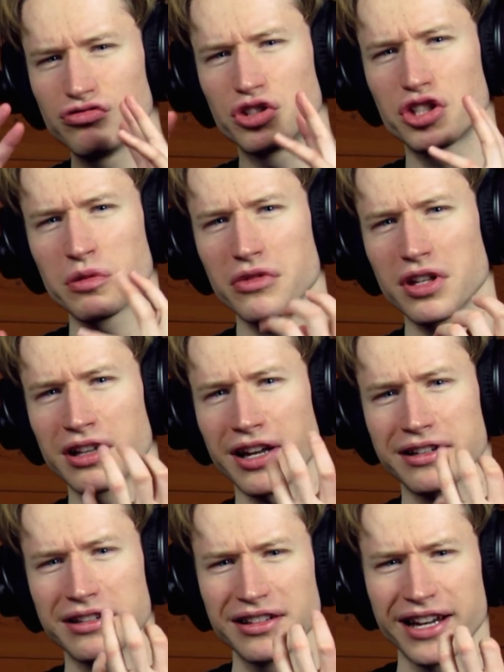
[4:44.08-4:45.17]
something
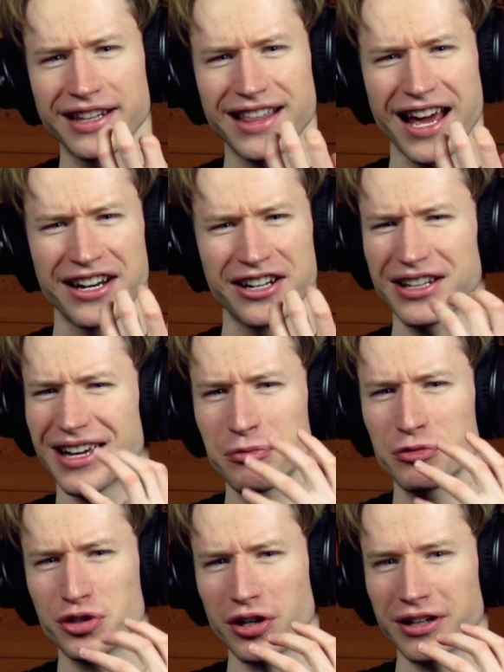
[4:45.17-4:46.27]
like like that. I,
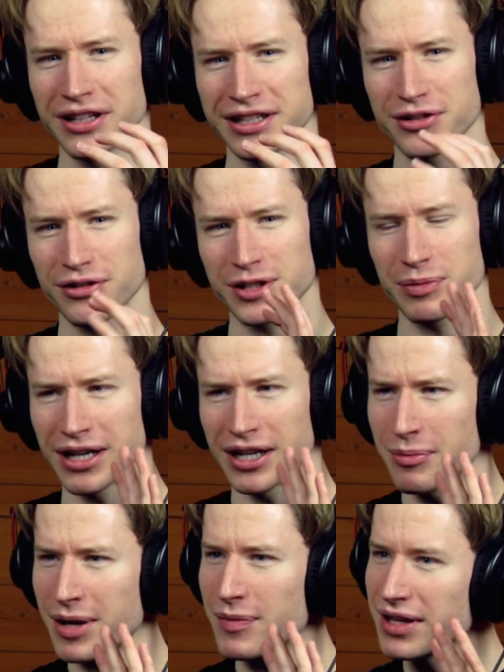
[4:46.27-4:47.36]
am struggling to explain it.
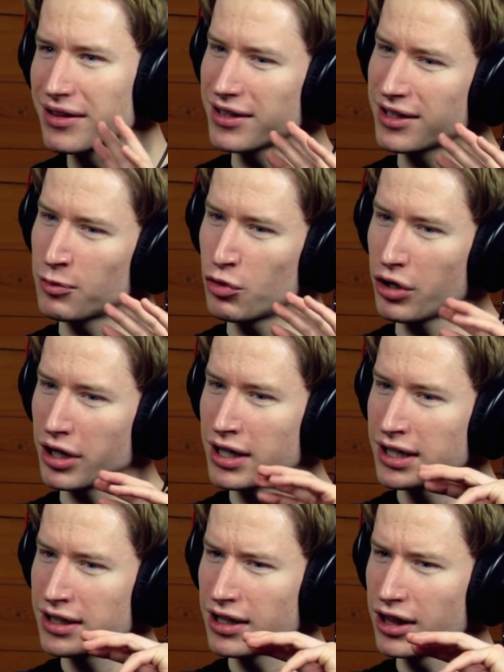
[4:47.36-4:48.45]
Maybe a little more
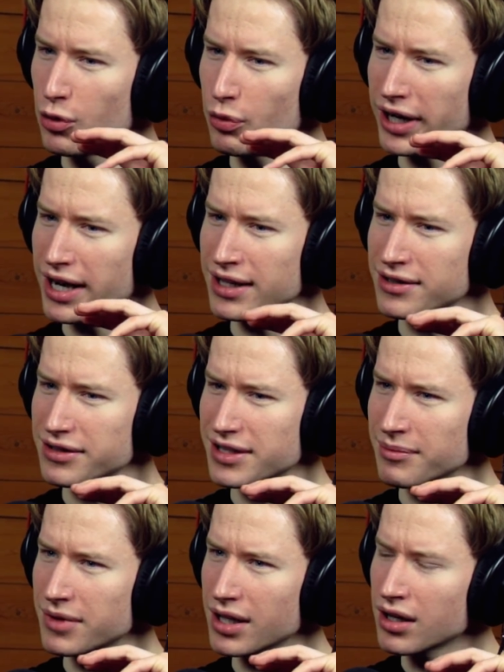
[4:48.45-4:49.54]
lower end or
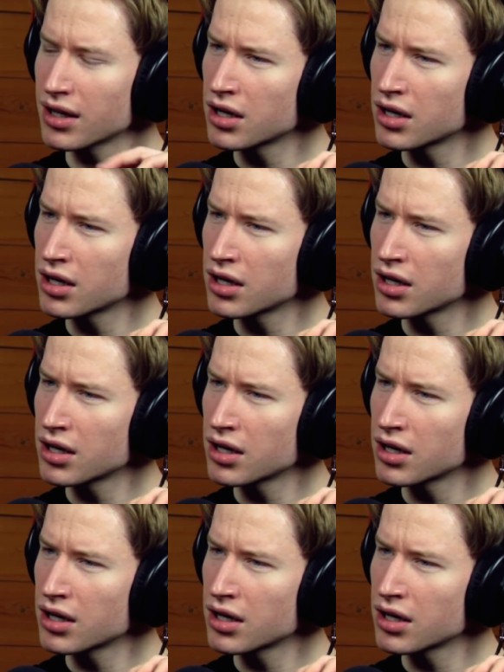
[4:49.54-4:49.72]
something.